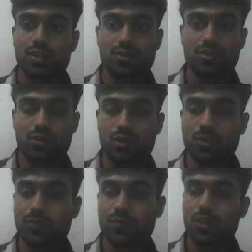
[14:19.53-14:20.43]

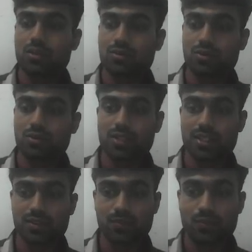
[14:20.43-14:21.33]
tool. So
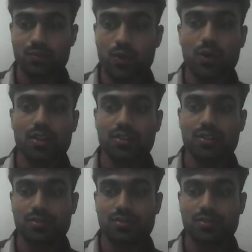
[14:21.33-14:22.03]
there is pod.